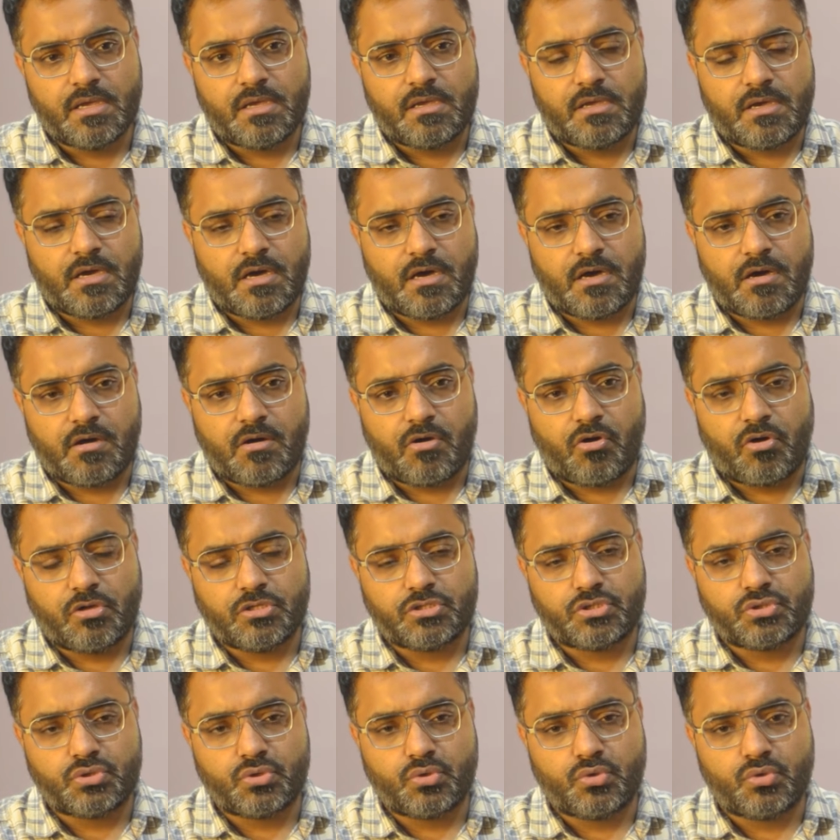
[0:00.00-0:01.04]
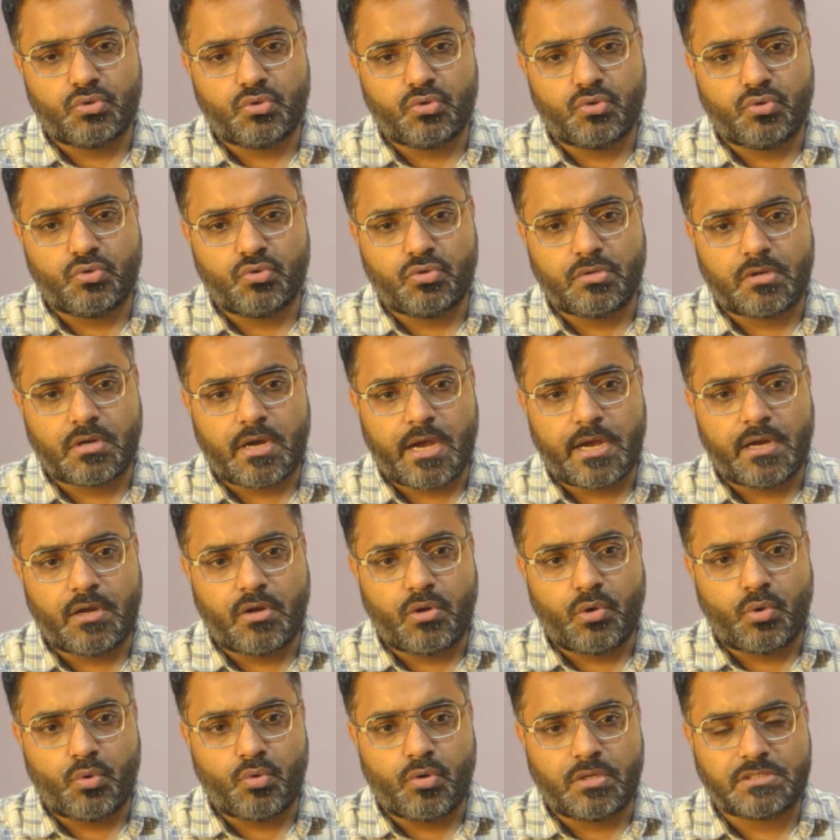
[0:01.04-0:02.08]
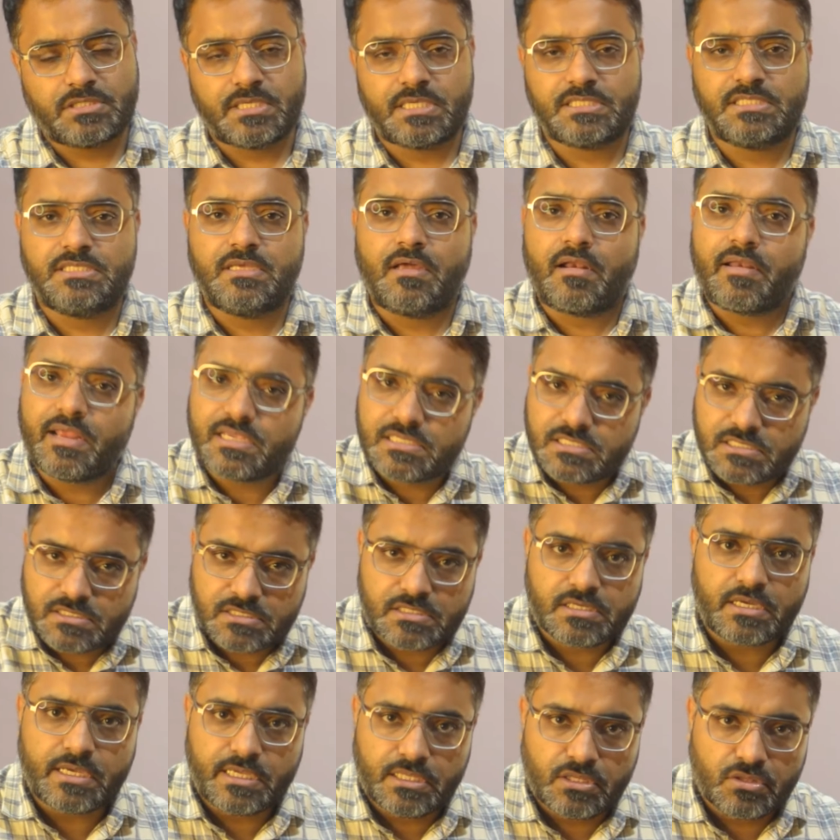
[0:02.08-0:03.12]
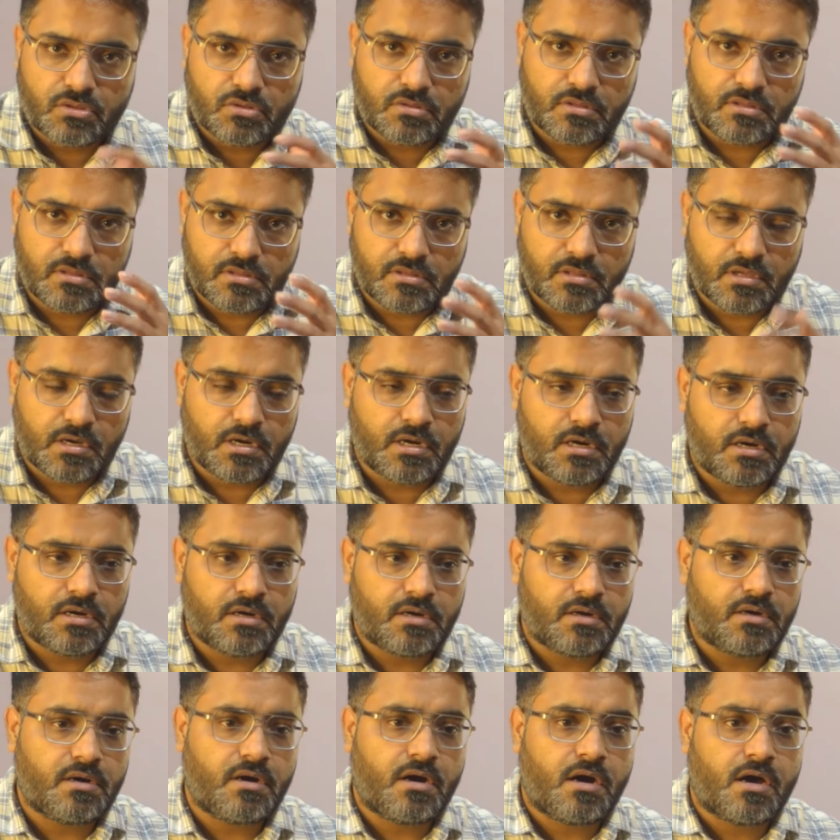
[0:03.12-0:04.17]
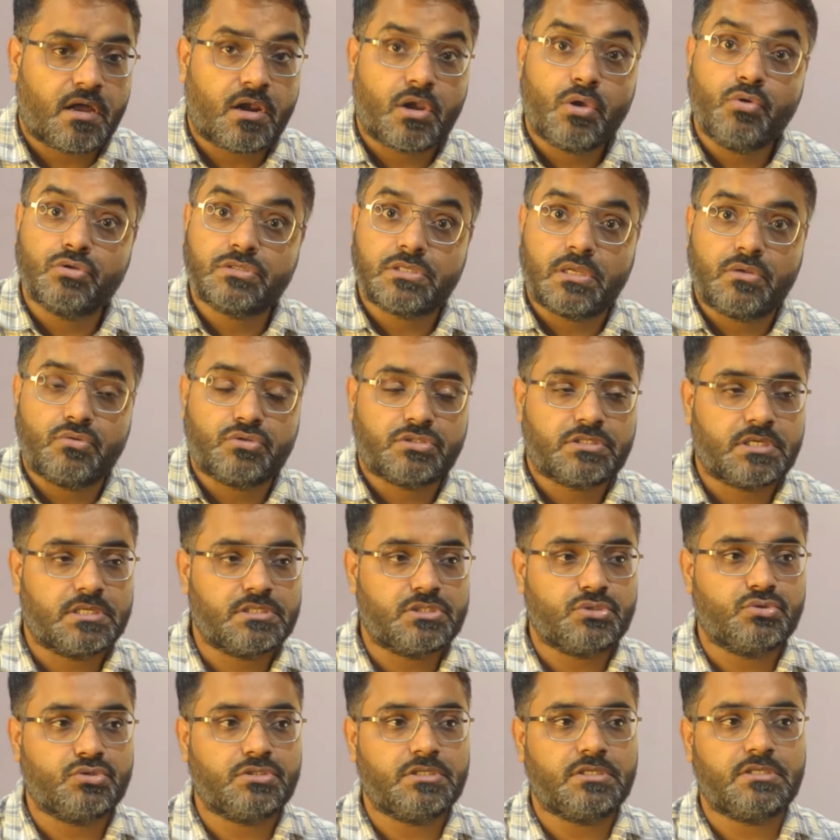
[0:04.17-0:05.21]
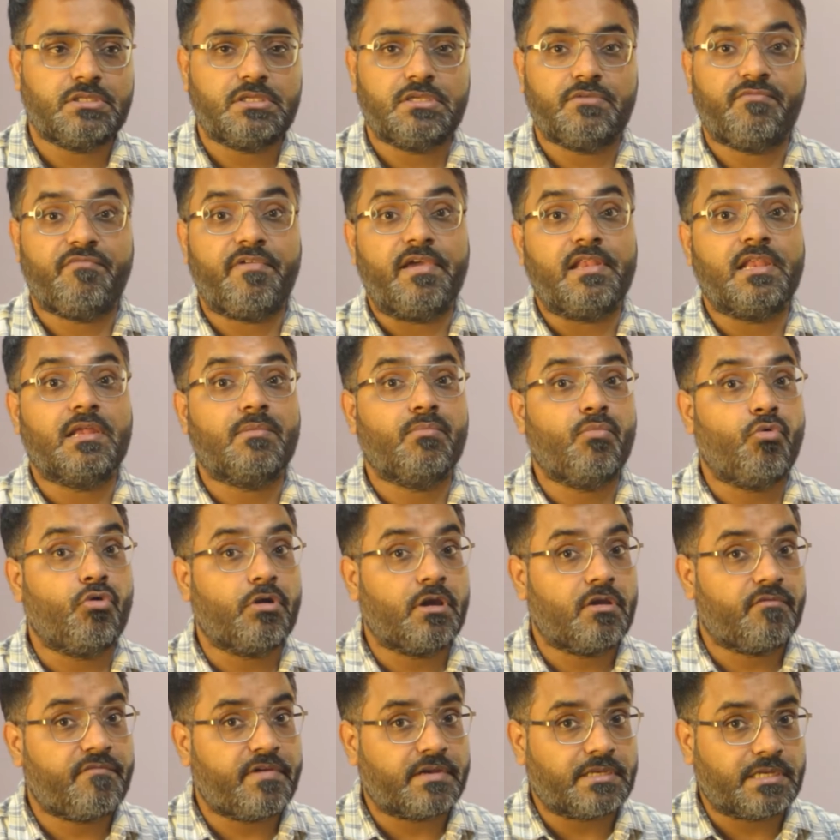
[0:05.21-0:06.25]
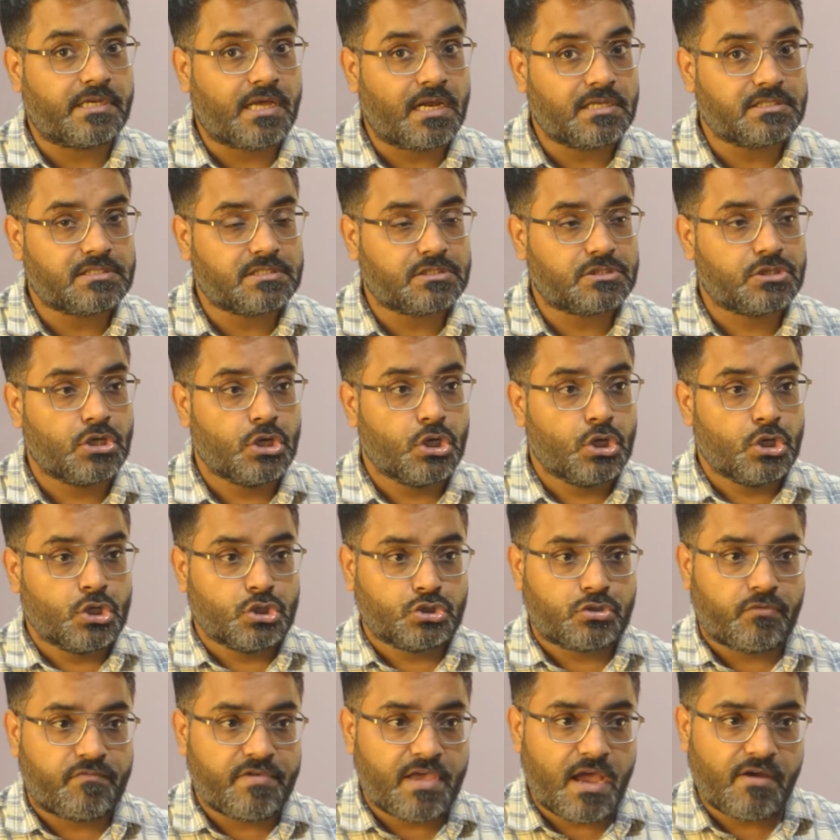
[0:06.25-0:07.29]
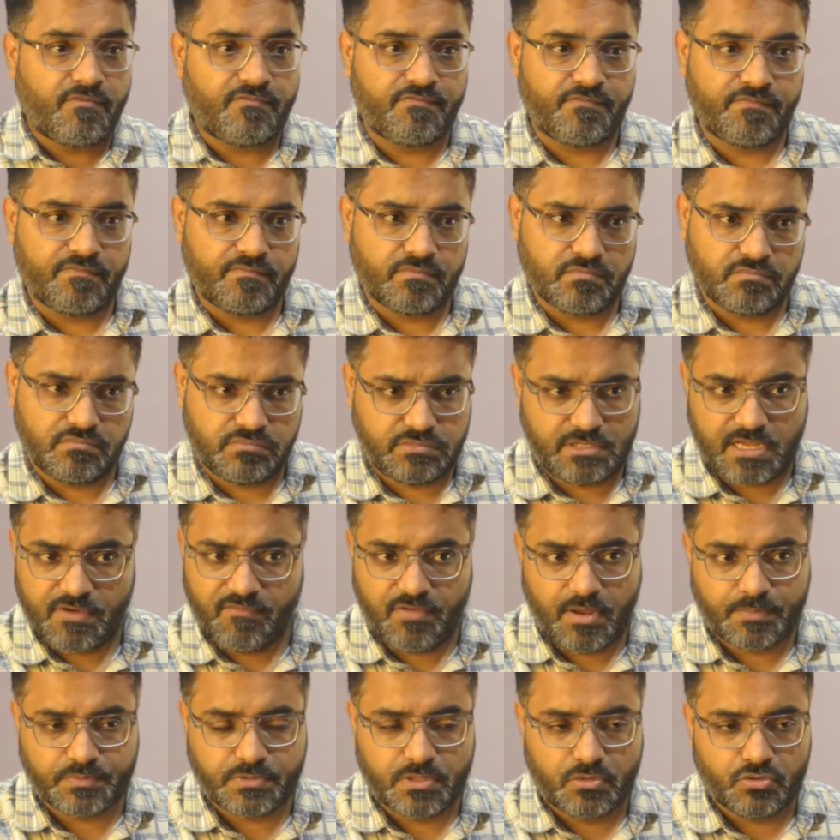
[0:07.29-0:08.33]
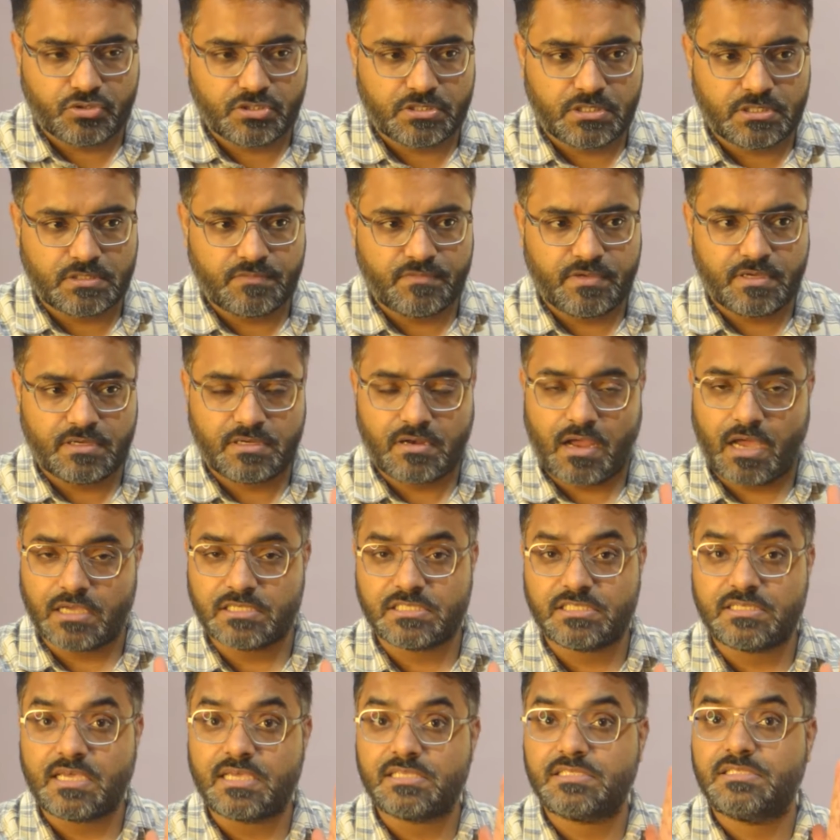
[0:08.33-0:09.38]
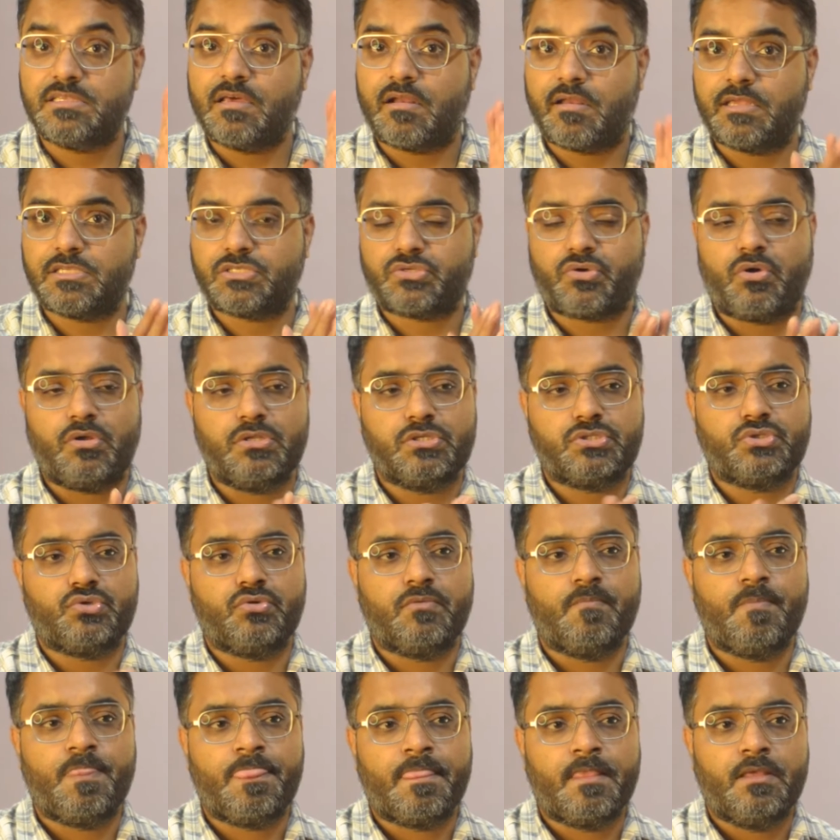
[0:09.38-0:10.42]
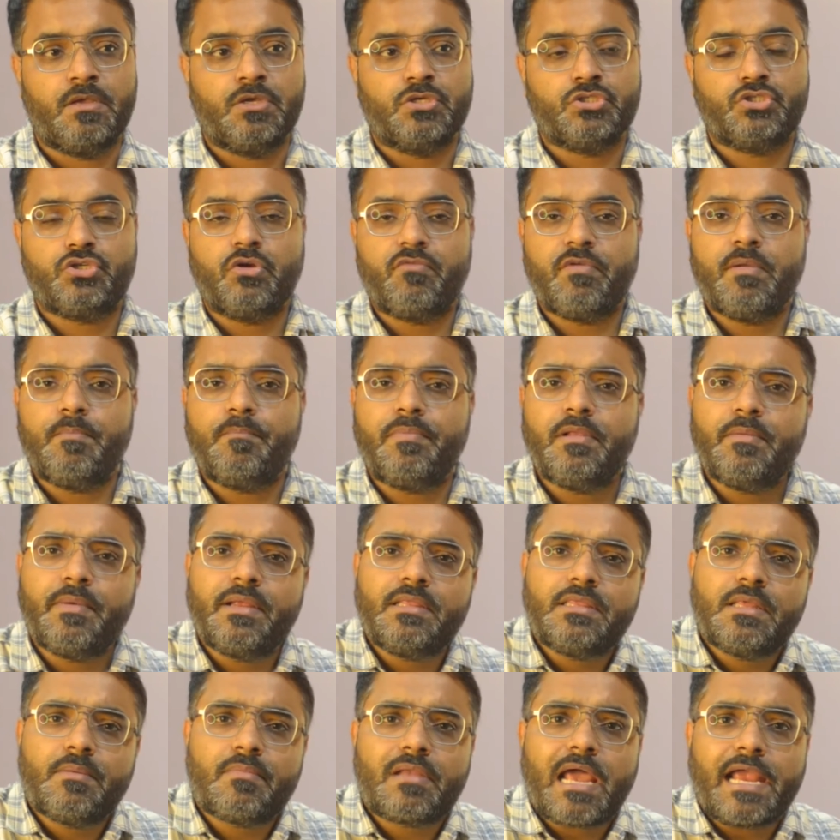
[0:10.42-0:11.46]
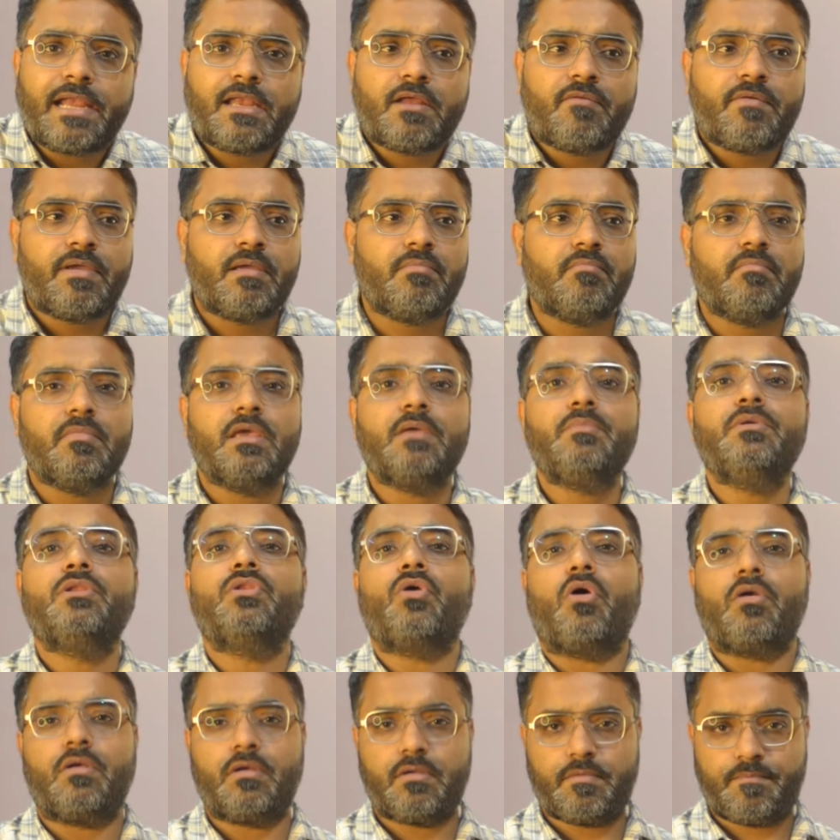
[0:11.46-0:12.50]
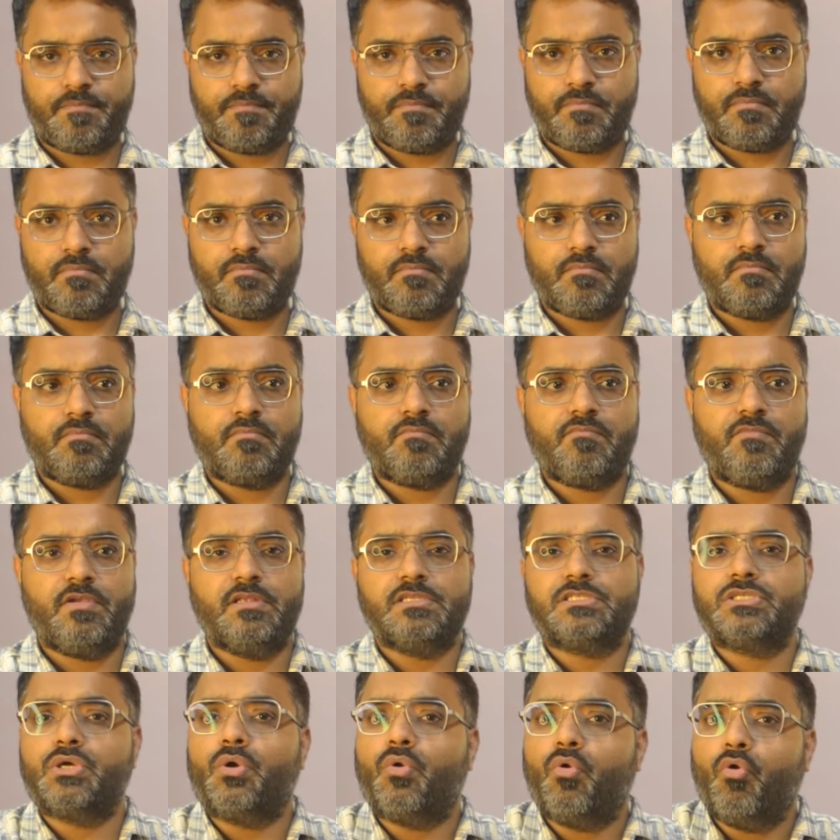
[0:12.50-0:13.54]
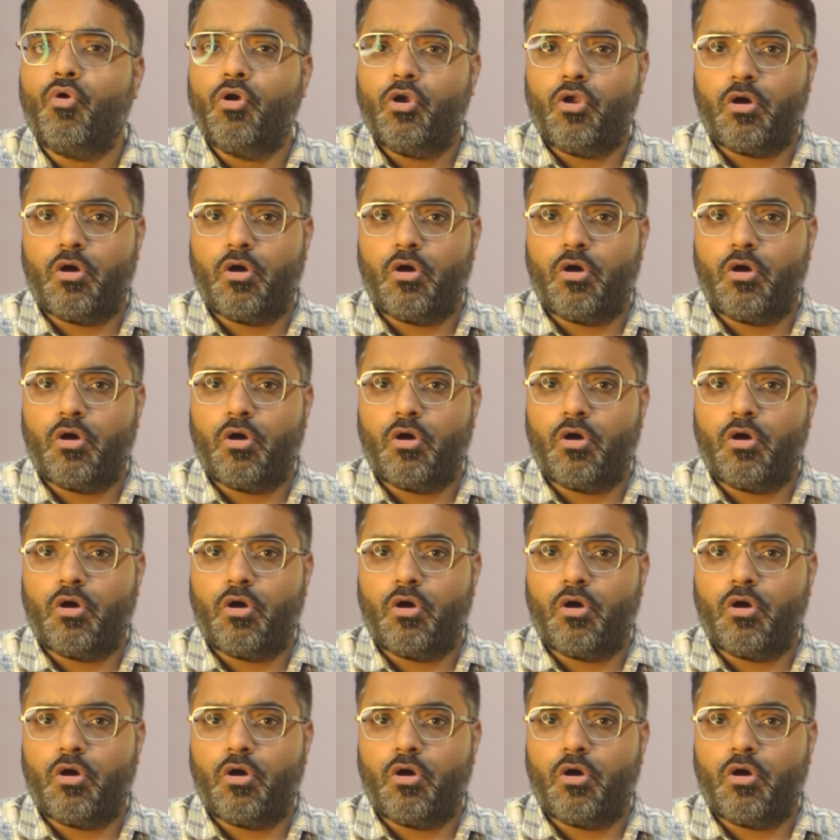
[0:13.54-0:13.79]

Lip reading: also try to assess the risk in our new solutions using the failure mode and effect analysis. So we have developed solutions, we assess the risk also. Should we implement them right away? Maybe not. We'll say hold